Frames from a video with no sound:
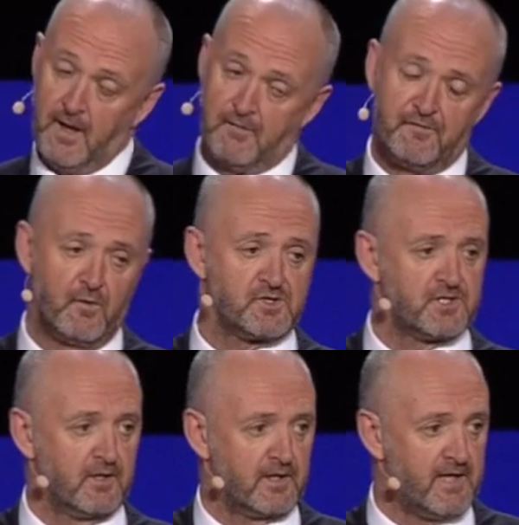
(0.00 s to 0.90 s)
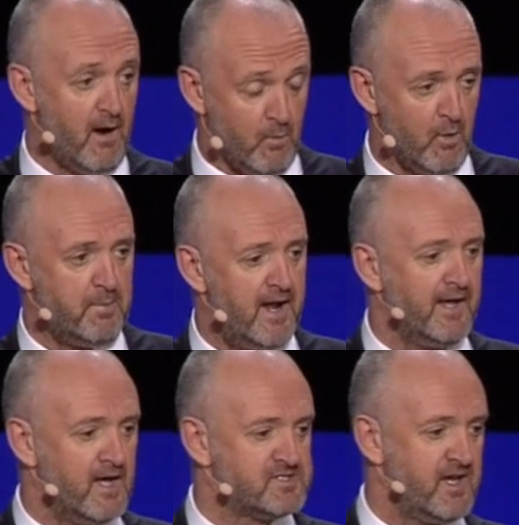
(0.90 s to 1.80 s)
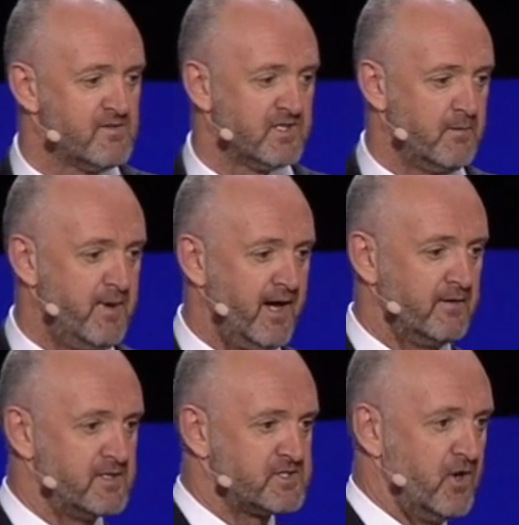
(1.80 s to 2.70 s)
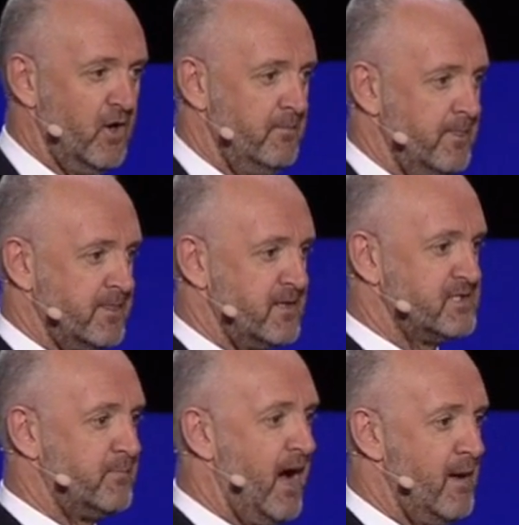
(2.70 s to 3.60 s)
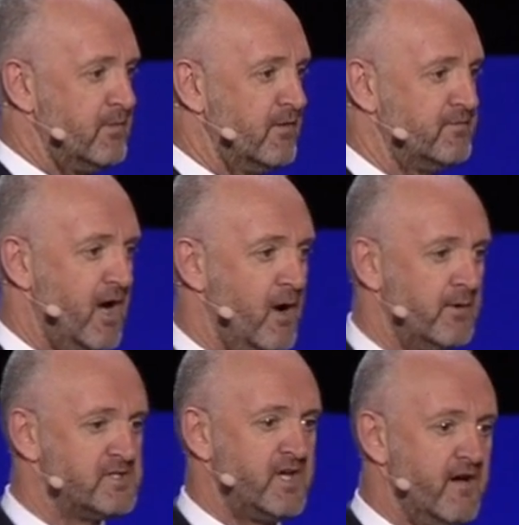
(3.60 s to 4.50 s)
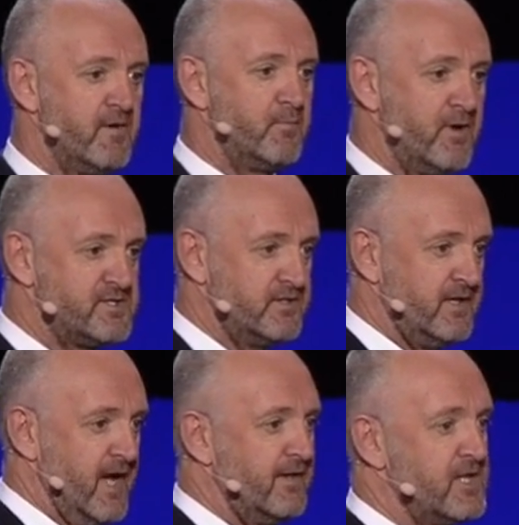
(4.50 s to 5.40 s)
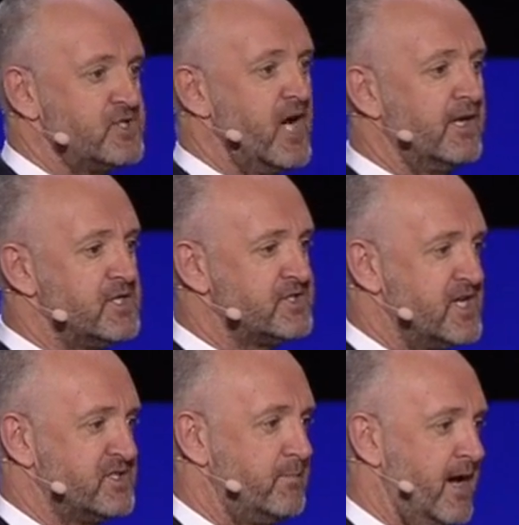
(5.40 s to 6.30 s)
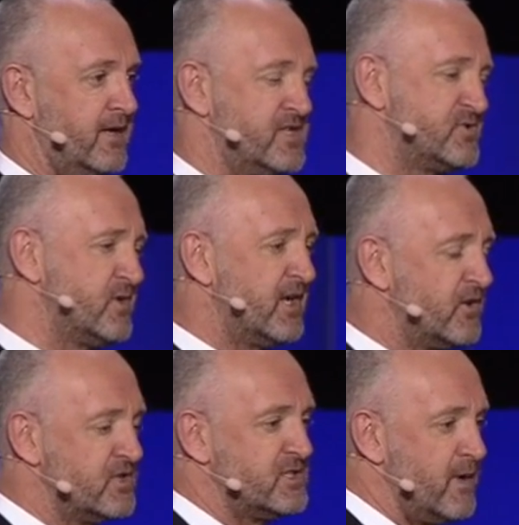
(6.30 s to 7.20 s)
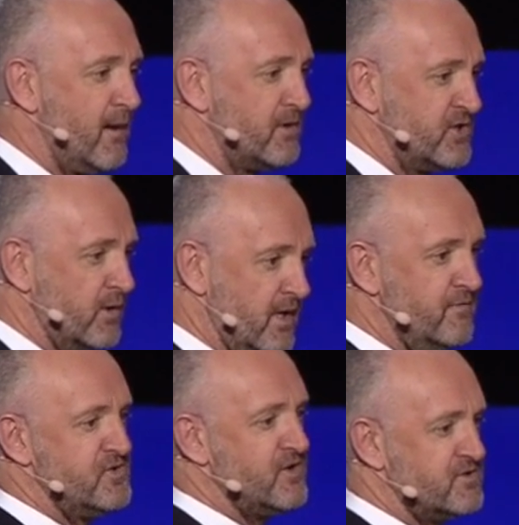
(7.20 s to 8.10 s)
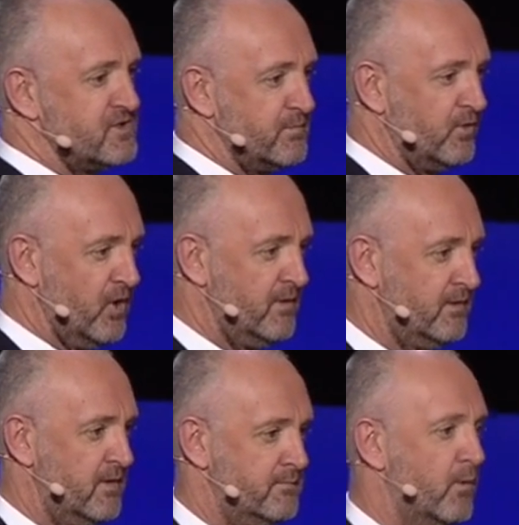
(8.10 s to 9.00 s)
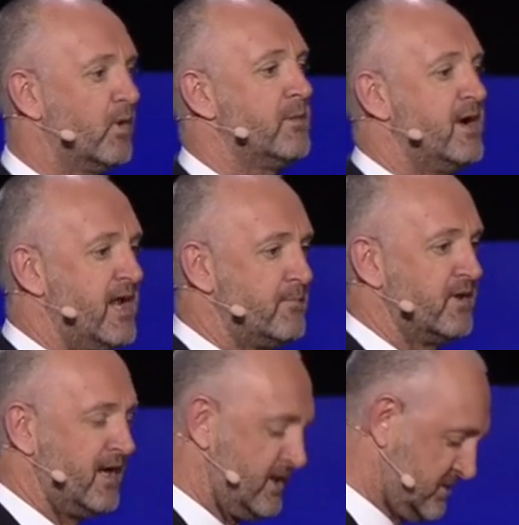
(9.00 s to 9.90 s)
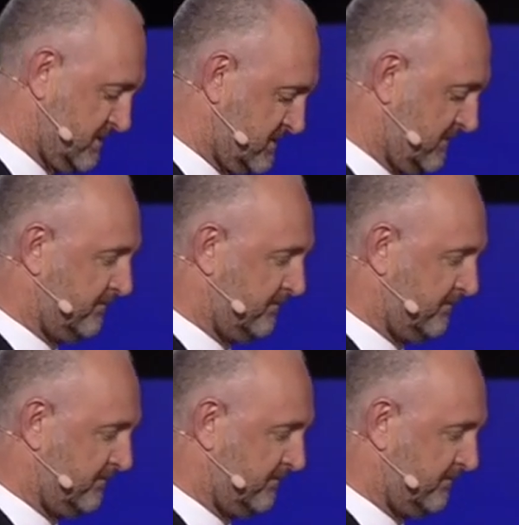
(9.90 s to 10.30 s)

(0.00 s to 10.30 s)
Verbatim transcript: Unfortunately, though, and we were patting ourselves on the back at this time, the Department of No is ever present and they challenged us about it's really good to be able to do an infrastructure deployment, but what about applications?